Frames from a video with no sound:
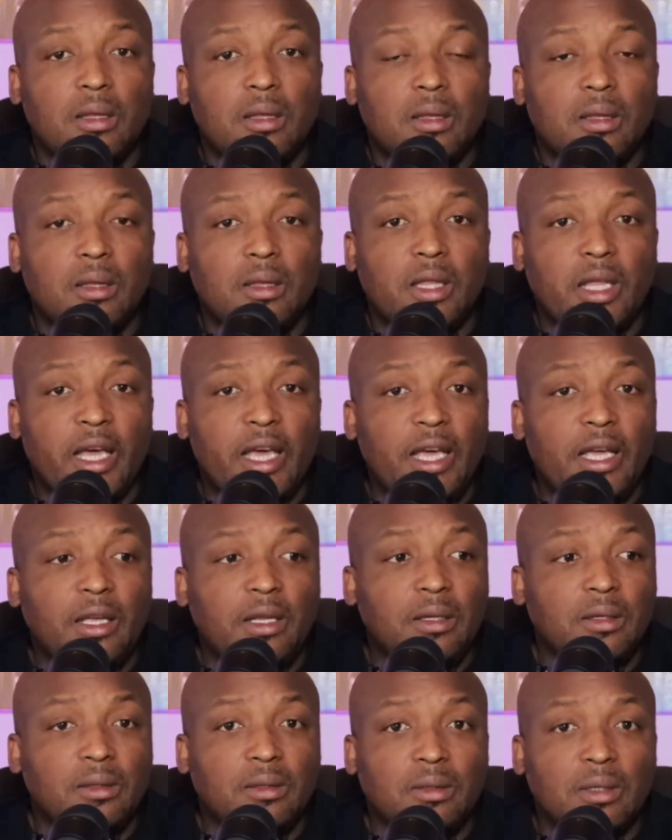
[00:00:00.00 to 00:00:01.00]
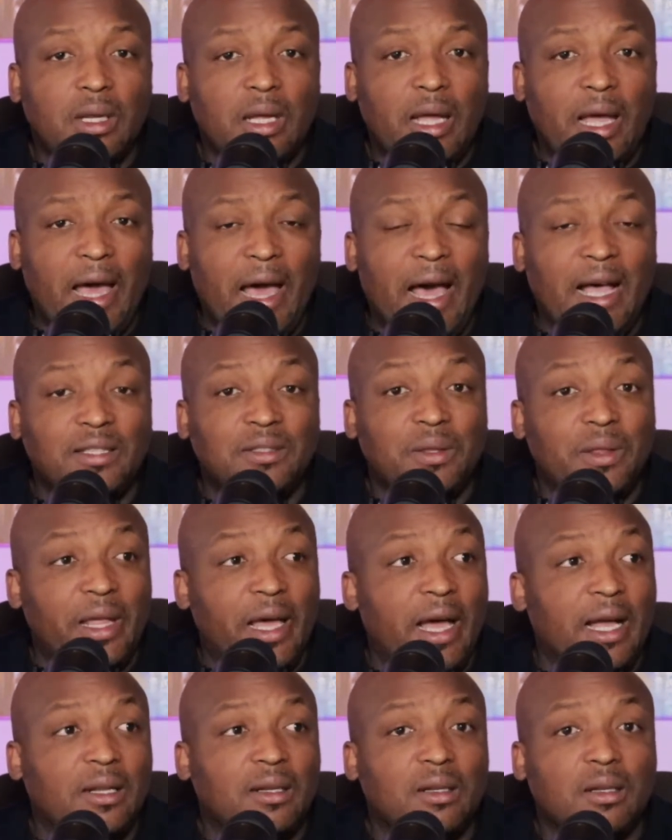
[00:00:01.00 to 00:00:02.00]
They asked
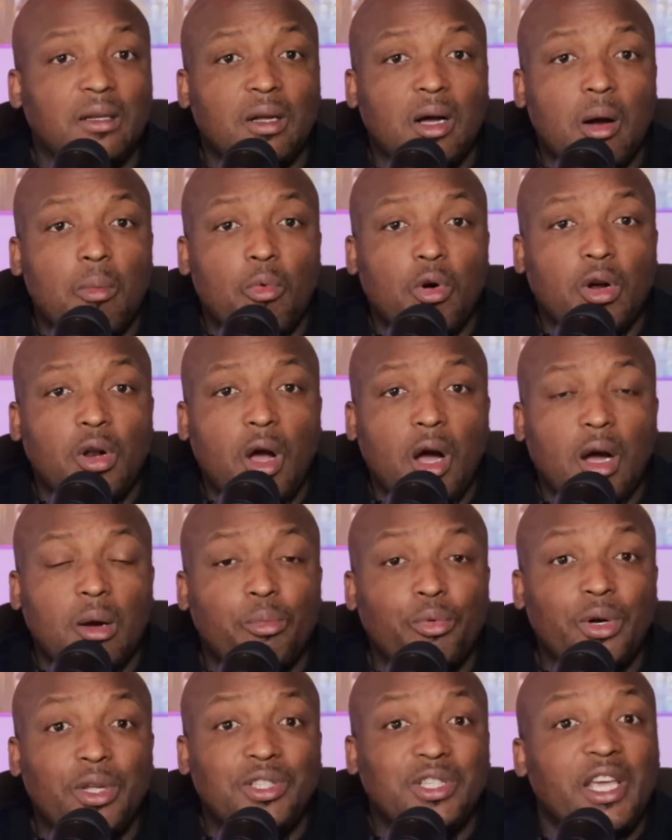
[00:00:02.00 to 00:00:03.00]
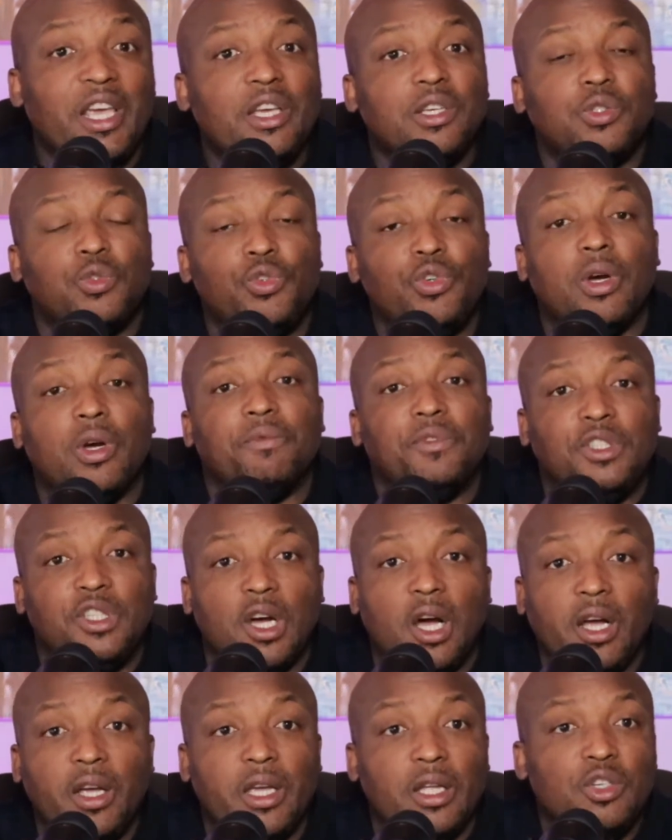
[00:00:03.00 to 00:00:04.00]
that Ahmaud Arbery's history of
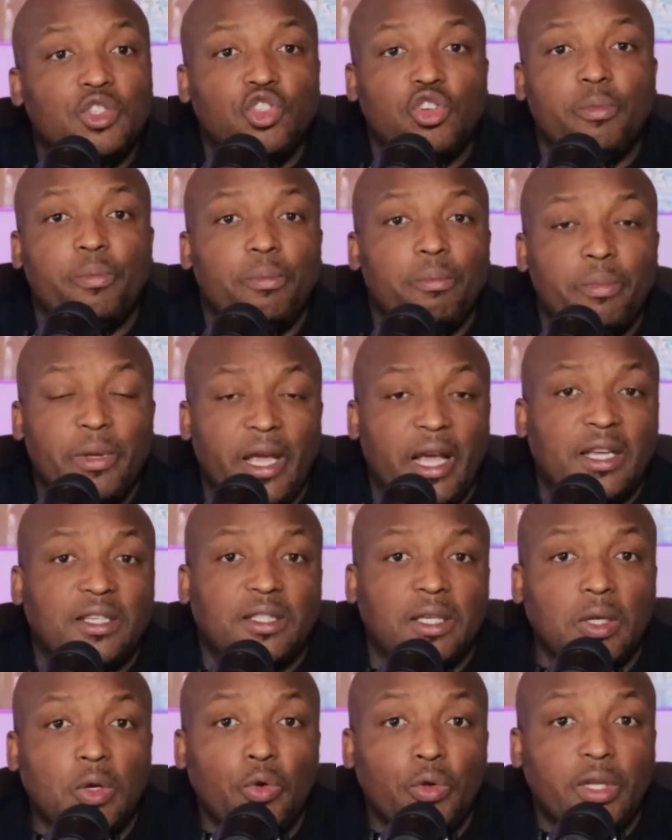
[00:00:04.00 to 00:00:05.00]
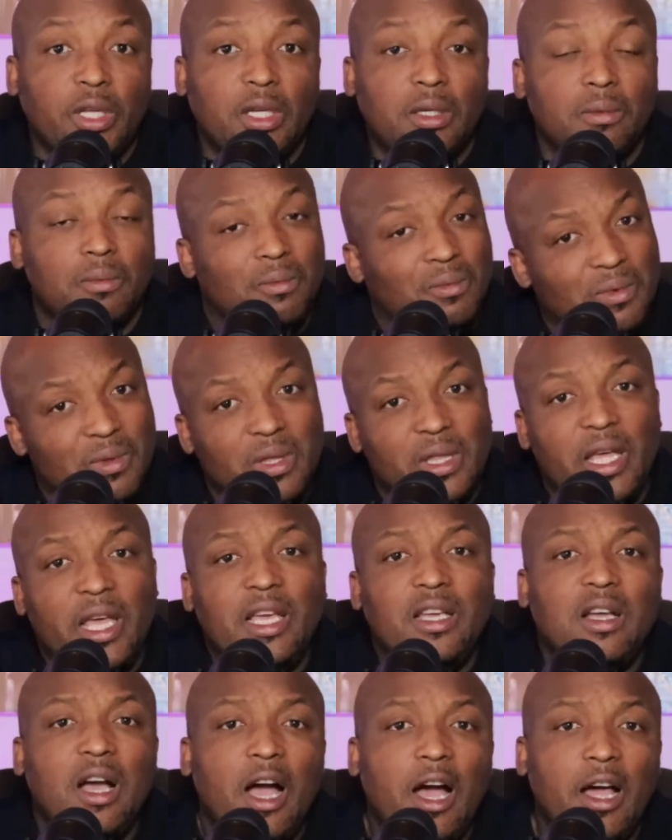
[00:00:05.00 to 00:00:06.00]
jugging should be excluded. They
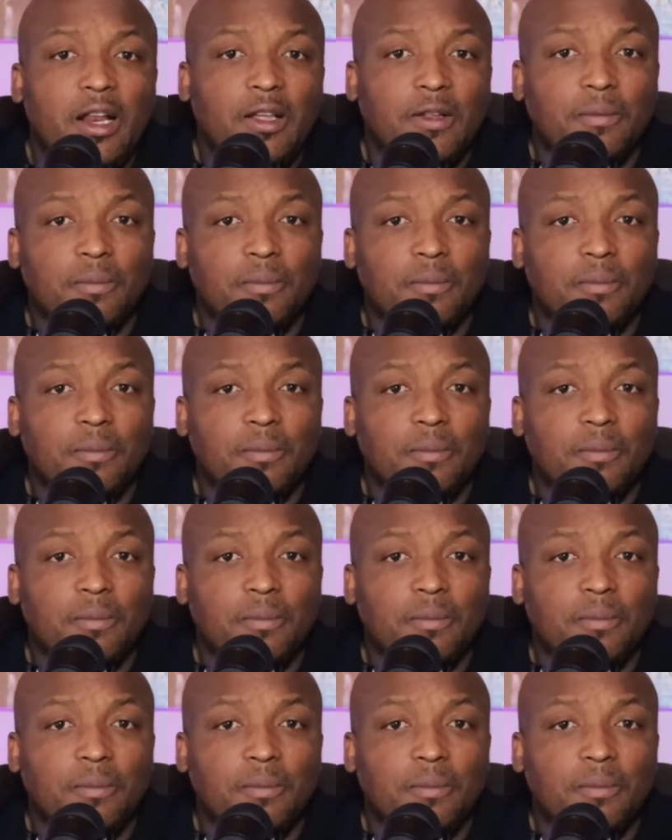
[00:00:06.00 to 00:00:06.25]
got it.